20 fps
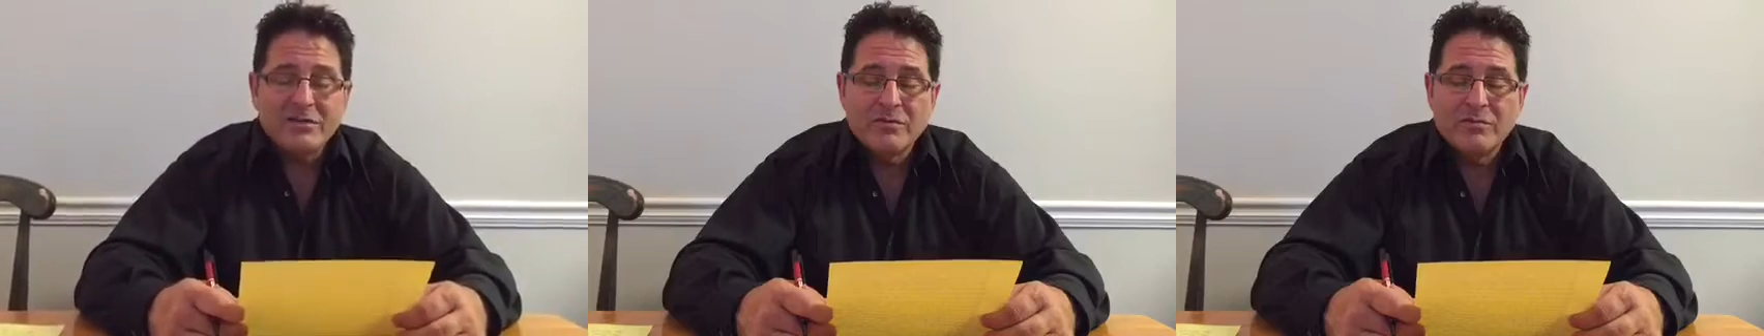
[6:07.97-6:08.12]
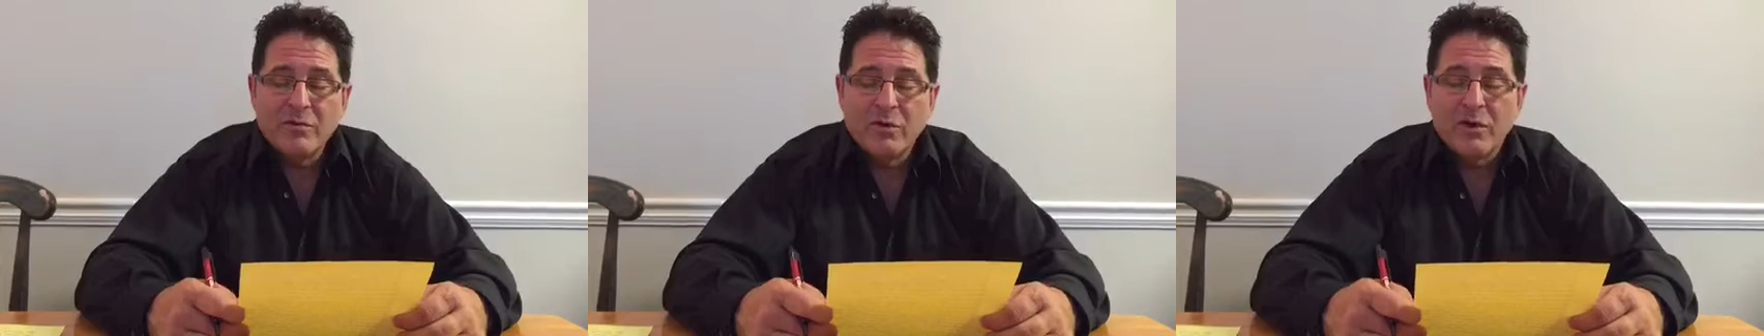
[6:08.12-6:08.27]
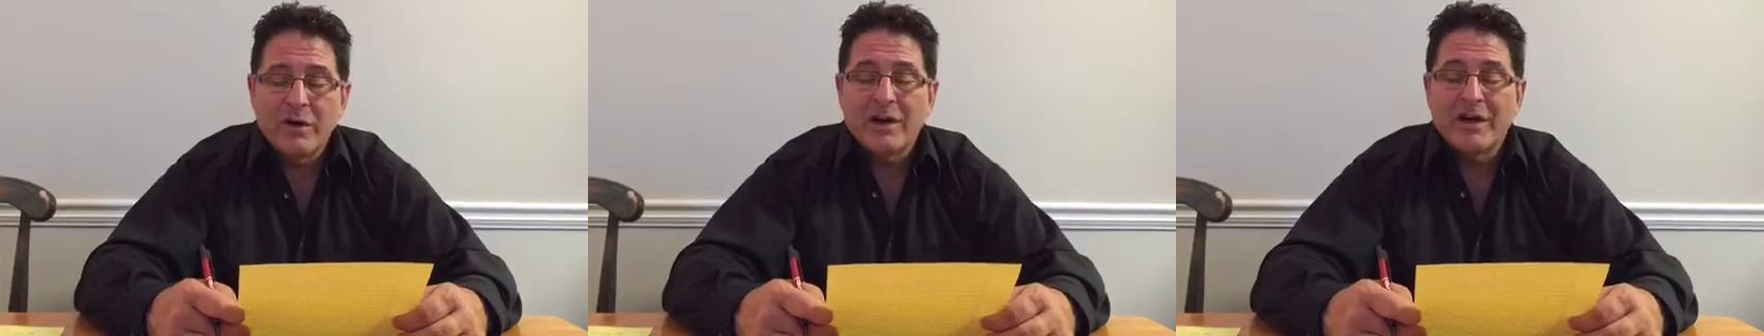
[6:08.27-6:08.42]
or
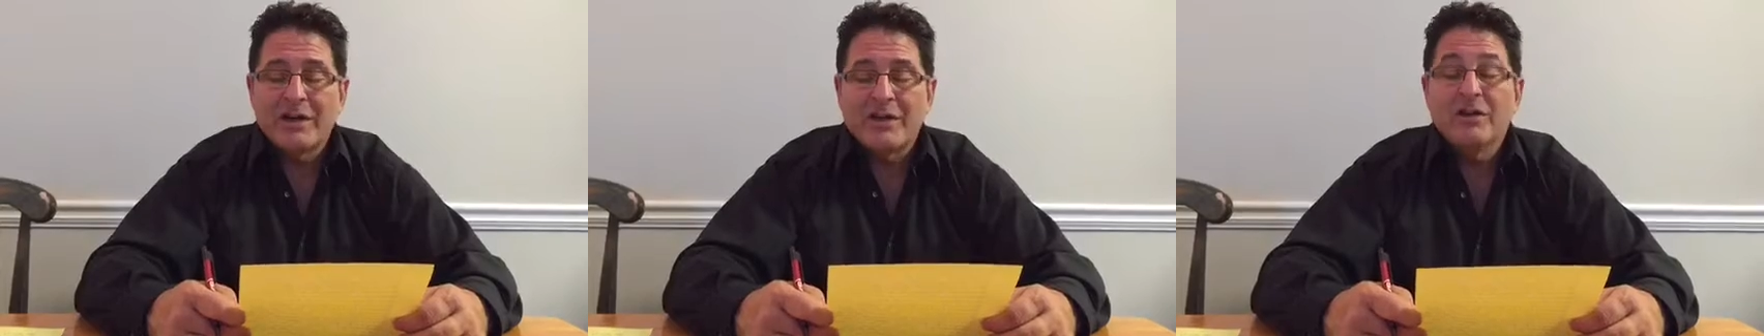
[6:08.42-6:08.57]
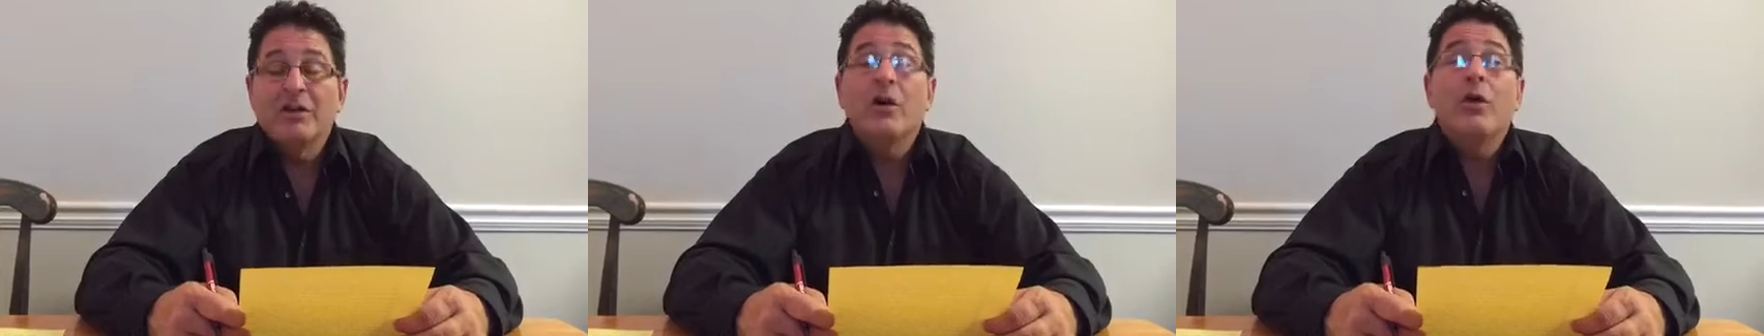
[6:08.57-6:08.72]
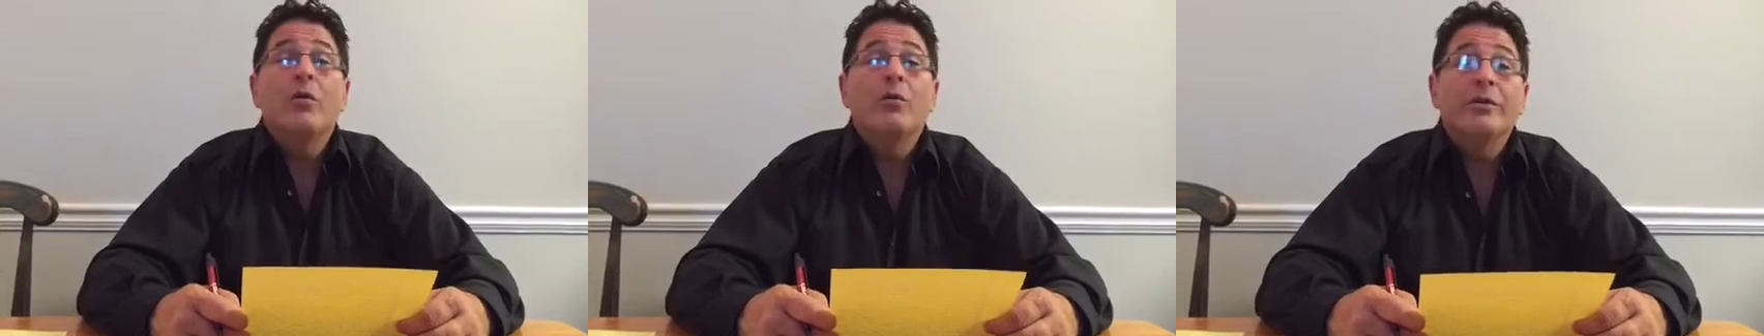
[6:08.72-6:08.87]
more
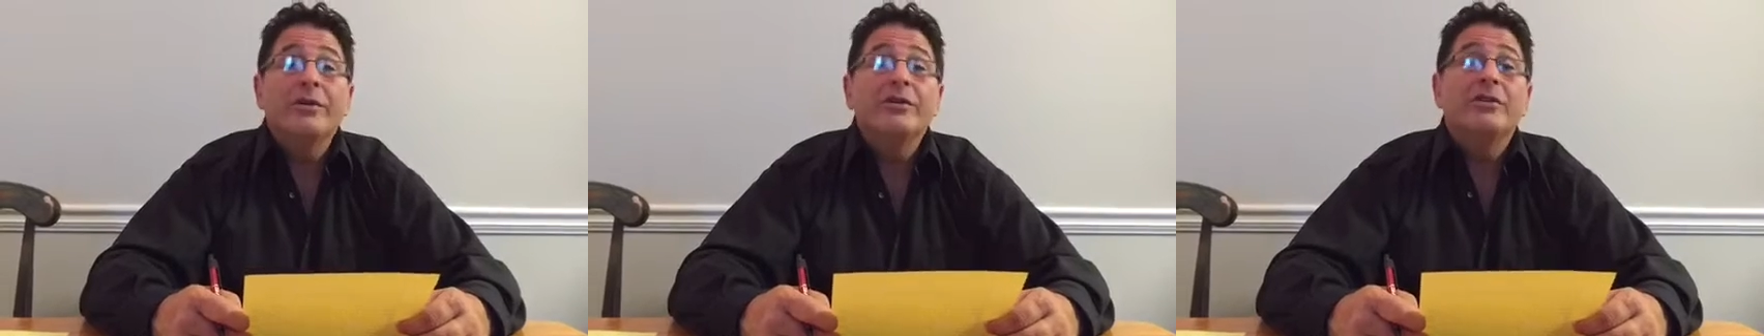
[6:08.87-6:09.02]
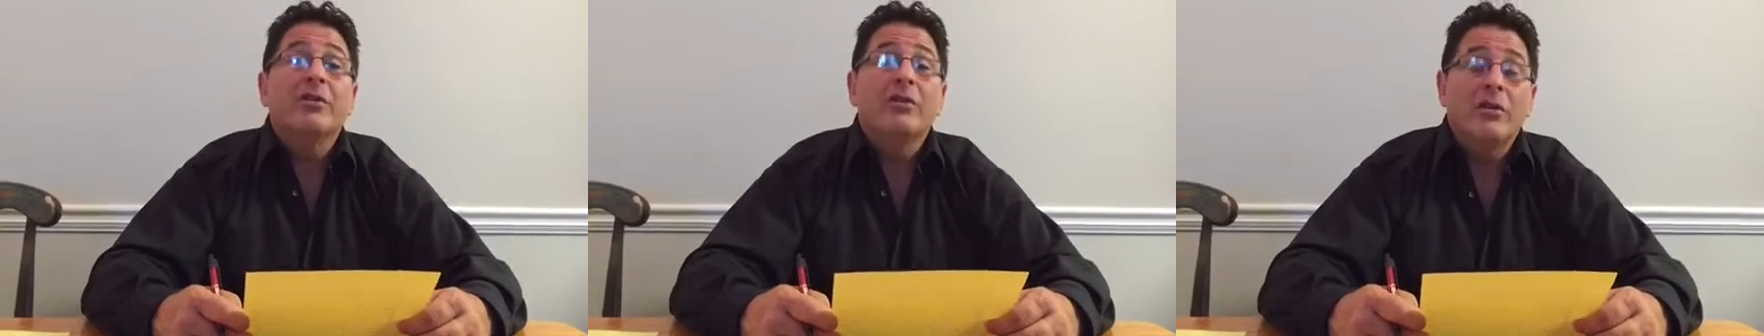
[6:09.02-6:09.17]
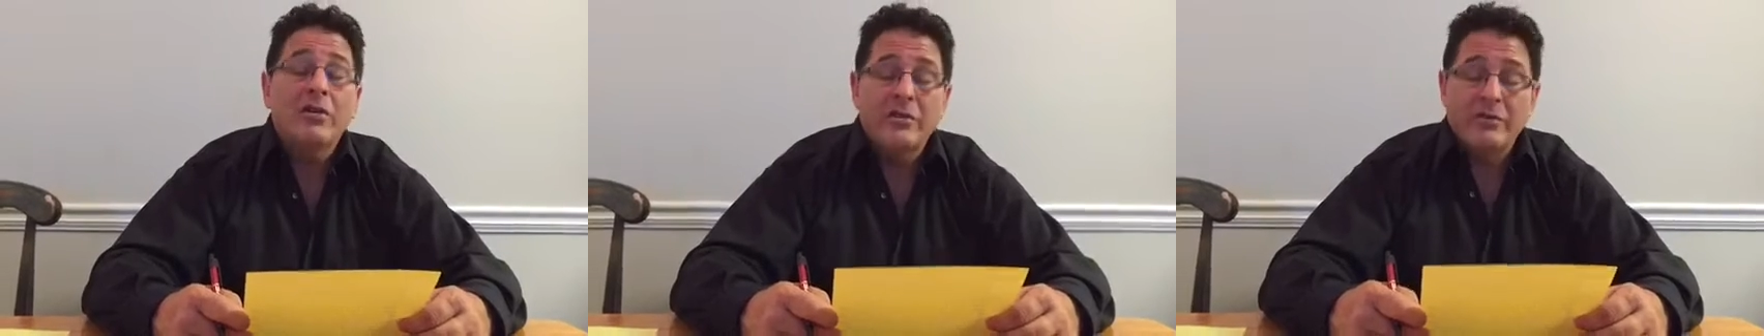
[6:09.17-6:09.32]
can lower
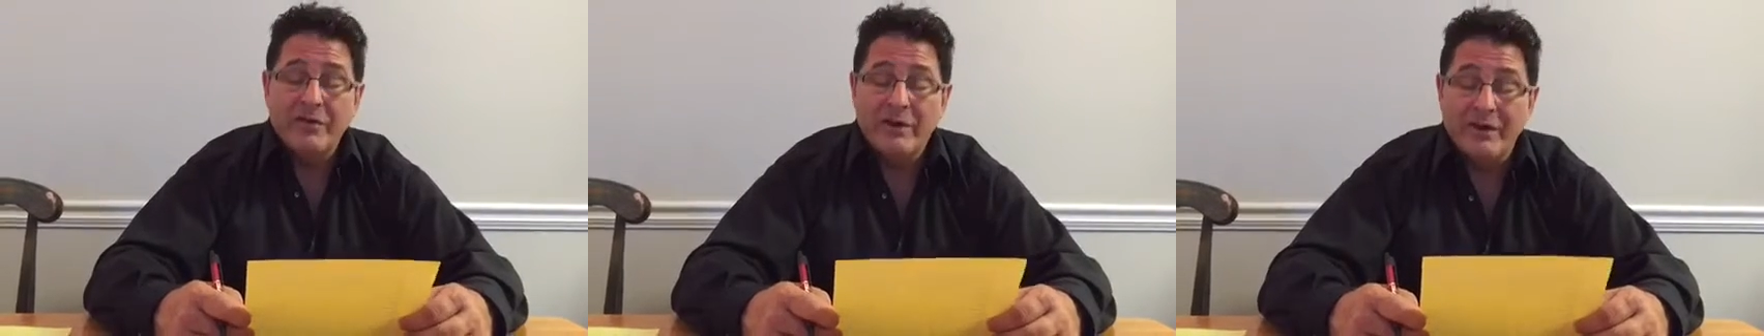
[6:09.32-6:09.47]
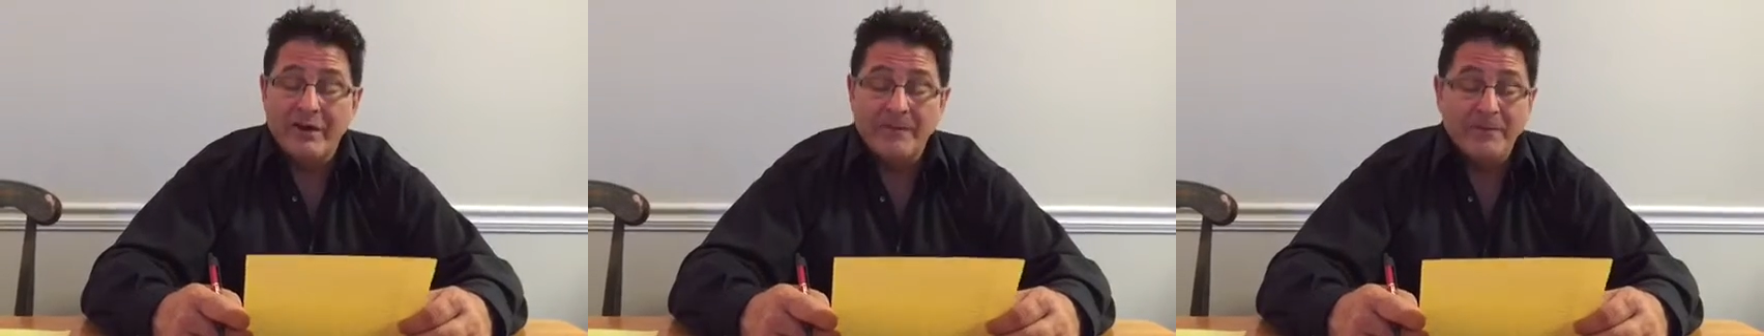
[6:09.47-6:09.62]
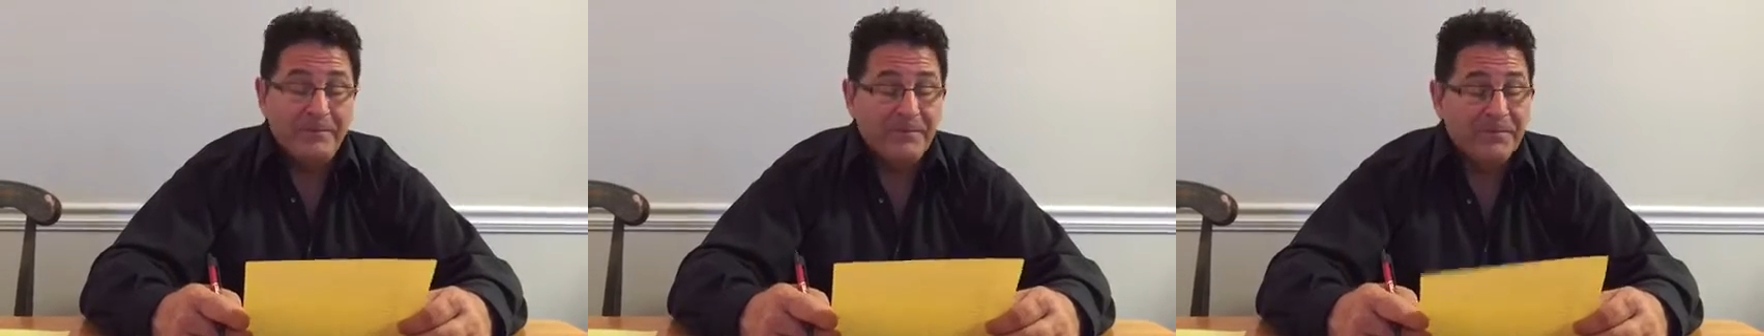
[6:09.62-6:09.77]
your heart
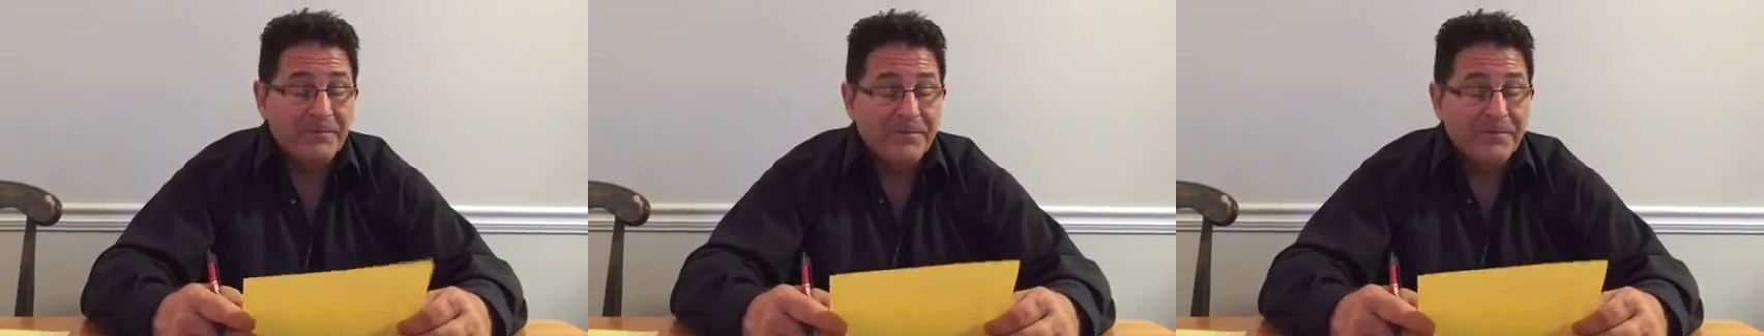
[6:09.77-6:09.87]
rate.